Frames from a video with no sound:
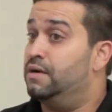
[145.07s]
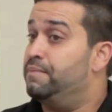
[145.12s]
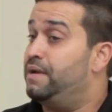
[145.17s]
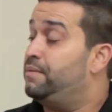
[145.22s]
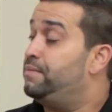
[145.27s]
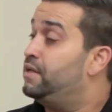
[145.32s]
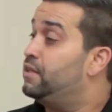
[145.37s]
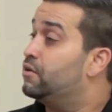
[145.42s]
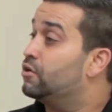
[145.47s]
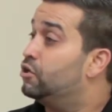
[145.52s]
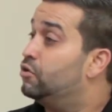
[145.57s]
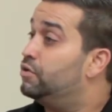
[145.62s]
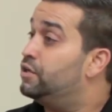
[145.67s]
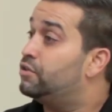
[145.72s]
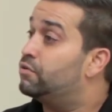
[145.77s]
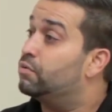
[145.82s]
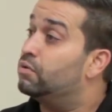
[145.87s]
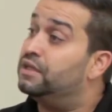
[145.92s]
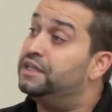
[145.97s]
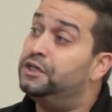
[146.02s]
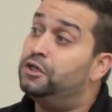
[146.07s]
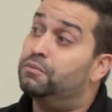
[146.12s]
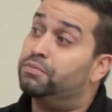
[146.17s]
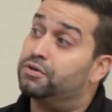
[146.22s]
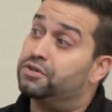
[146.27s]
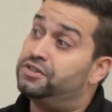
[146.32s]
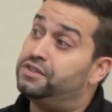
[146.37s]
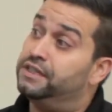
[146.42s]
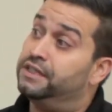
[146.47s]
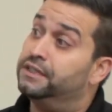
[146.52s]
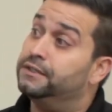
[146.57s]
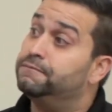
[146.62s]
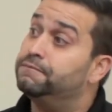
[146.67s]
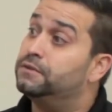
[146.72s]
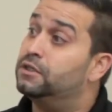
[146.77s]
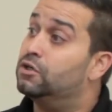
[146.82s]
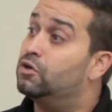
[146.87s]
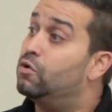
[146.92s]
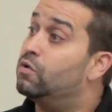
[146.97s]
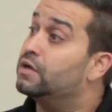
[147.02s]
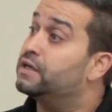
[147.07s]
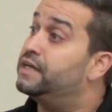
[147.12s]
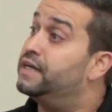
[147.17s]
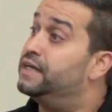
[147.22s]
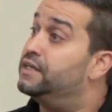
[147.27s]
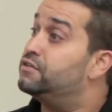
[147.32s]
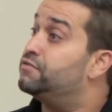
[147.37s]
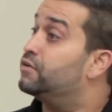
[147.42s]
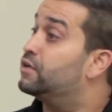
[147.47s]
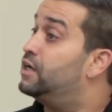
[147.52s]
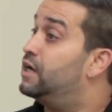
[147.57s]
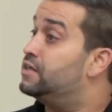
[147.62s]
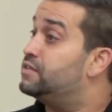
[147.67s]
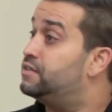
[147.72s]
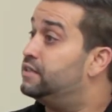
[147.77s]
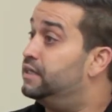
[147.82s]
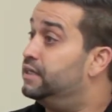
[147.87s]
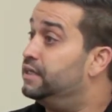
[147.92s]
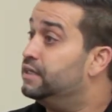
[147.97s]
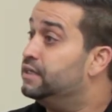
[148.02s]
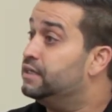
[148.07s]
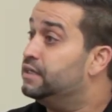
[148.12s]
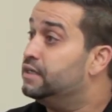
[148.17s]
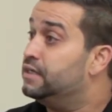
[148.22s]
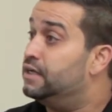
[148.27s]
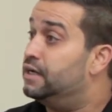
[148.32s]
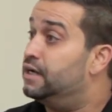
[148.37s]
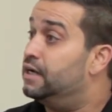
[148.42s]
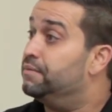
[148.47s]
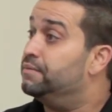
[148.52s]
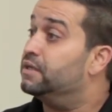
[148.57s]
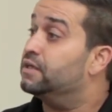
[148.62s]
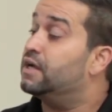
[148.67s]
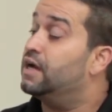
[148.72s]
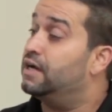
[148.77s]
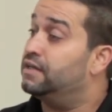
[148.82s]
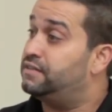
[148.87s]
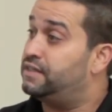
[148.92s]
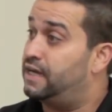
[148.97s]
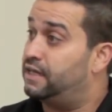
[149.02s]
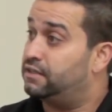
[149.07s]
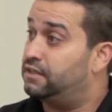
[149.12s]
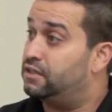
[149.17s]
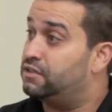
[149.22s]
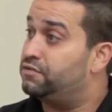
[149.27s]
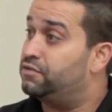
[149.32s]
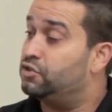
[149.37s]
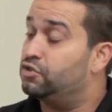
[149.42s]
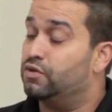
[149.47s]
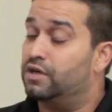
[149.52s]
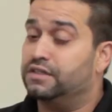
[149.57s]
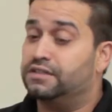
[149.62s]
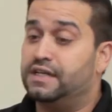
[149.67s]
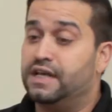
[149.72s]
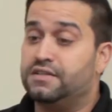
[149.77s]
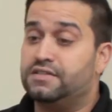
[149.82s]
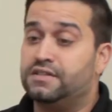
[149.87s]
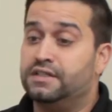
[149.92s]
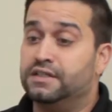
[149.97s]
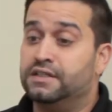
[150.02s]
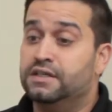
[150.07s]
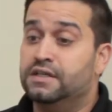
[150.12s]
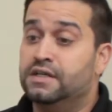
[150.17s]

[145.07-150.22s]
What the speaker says: Maybe they're going through a legal proceeding, a court case for custody, that contact us for drug testing.